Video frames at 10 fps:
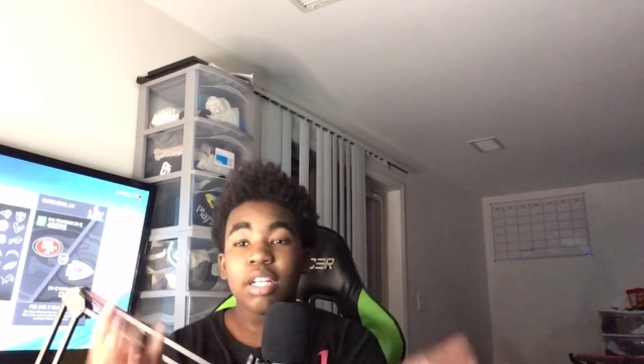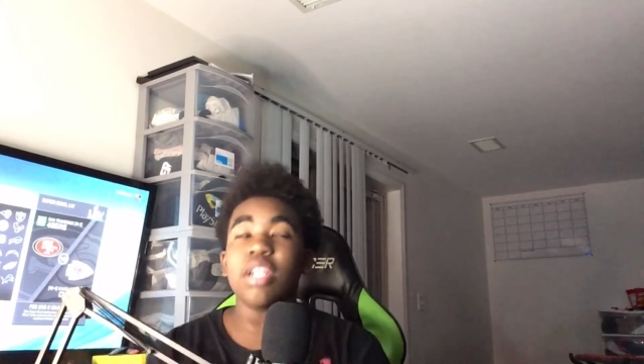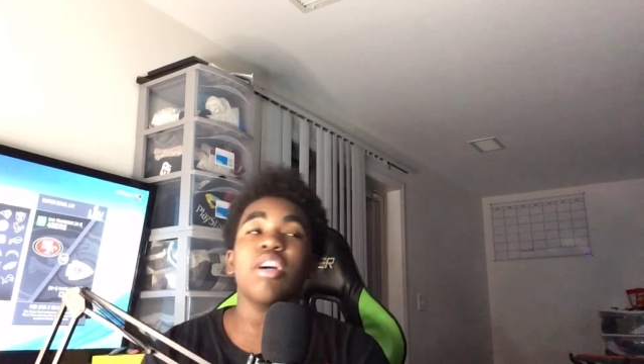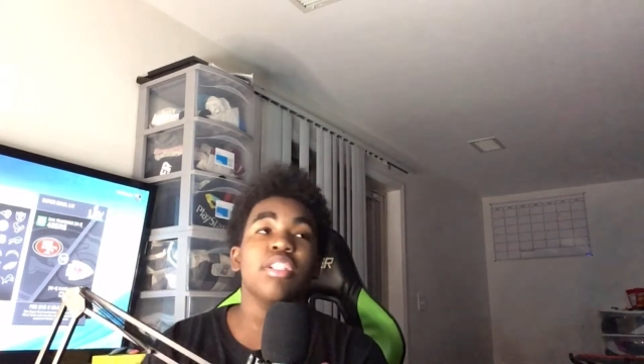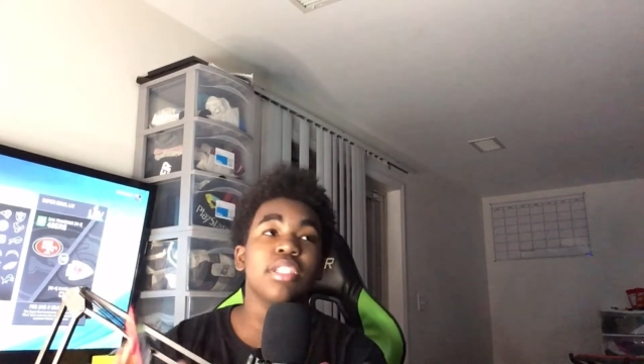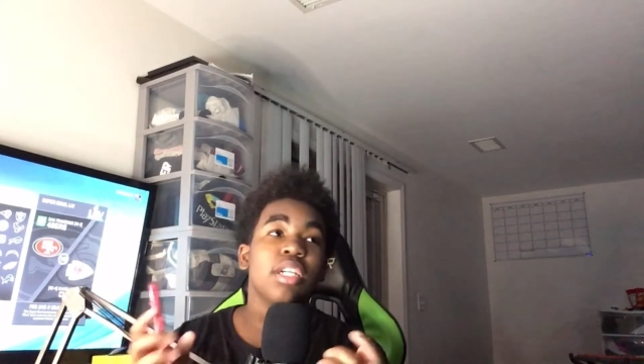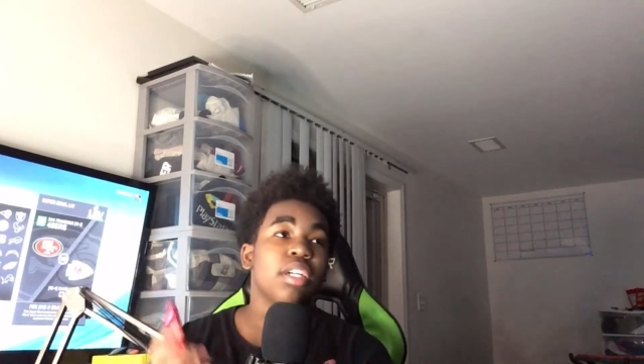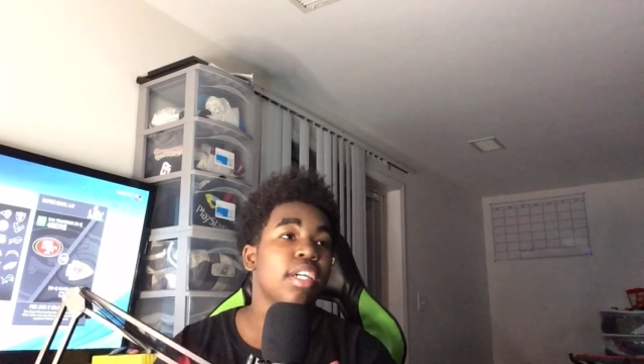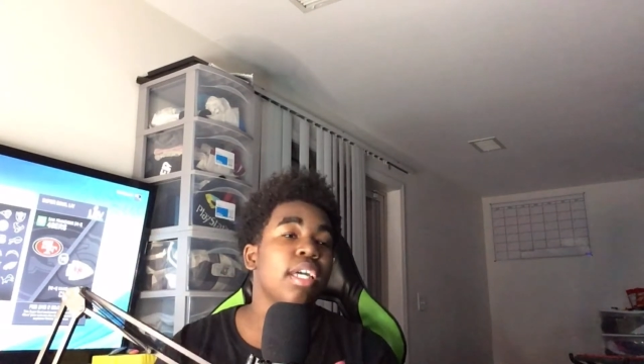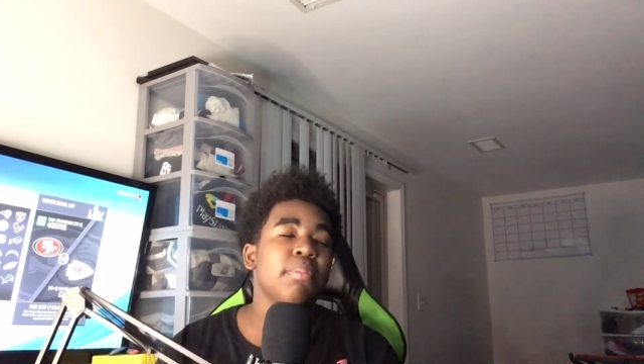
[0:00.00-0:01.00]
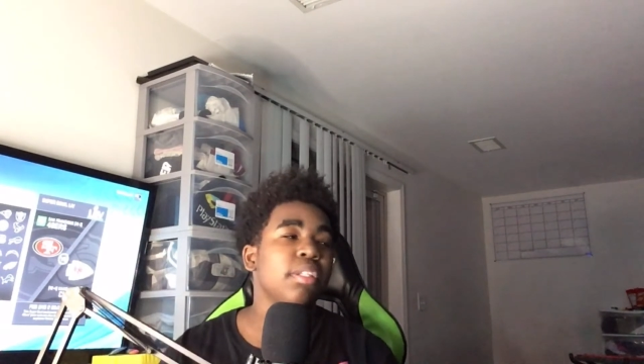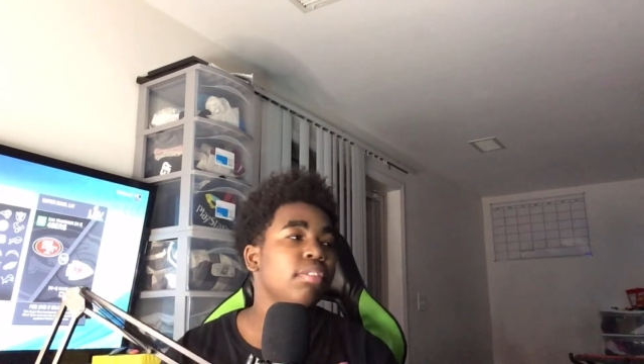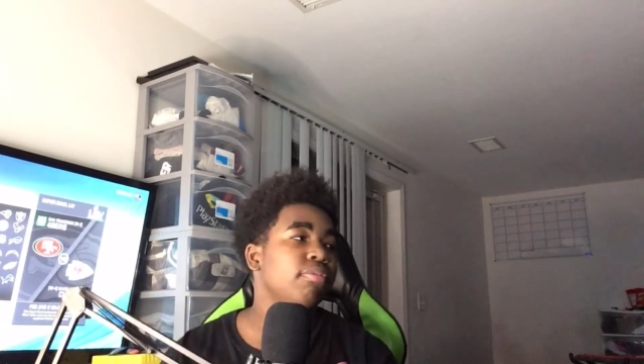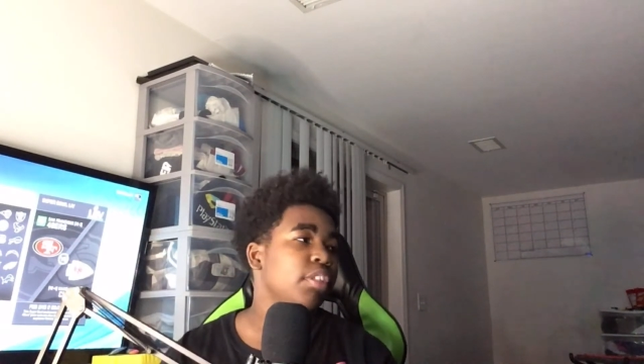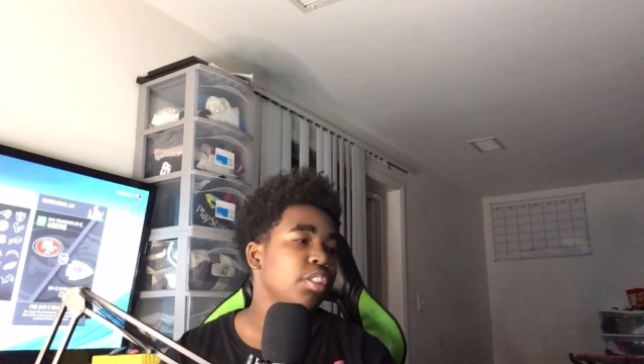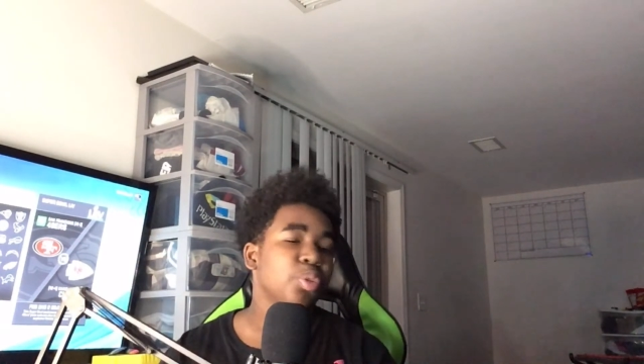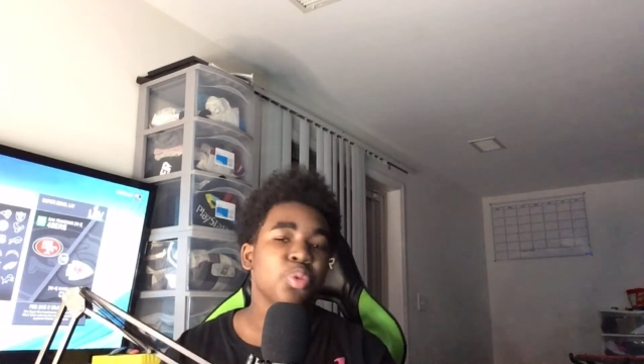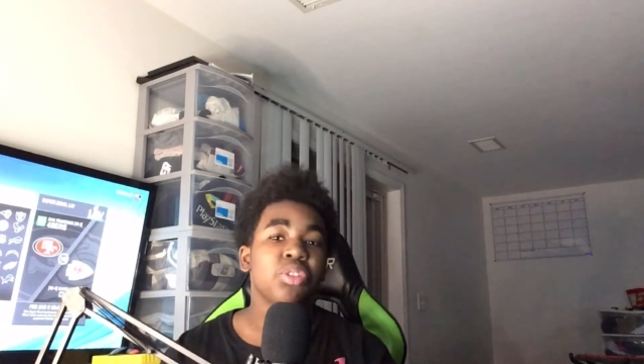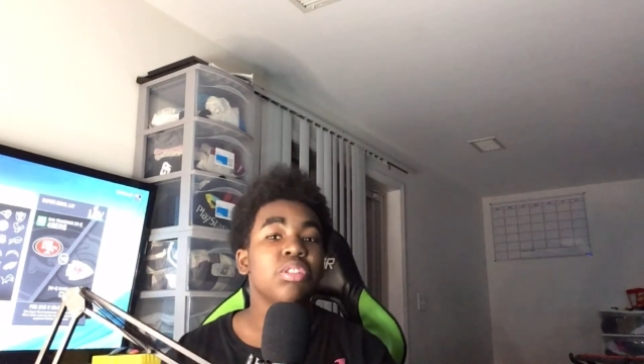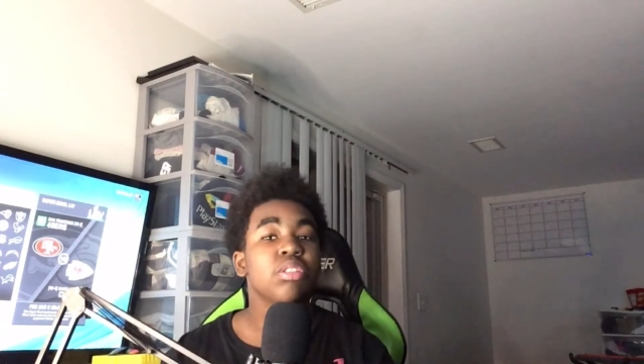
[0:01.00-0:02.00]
Good content, good gaming videos.